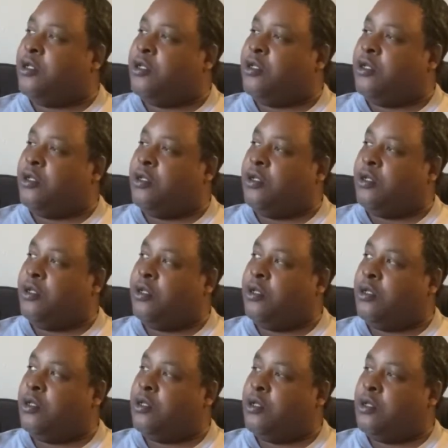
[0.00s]

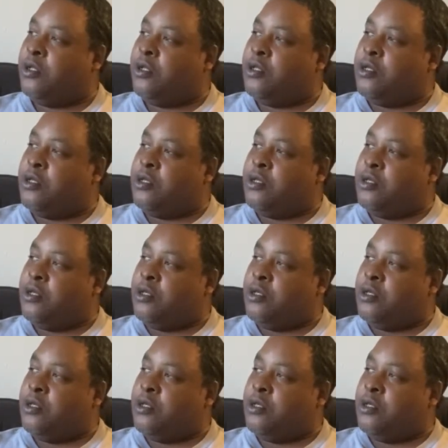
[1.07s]
Nothing is said.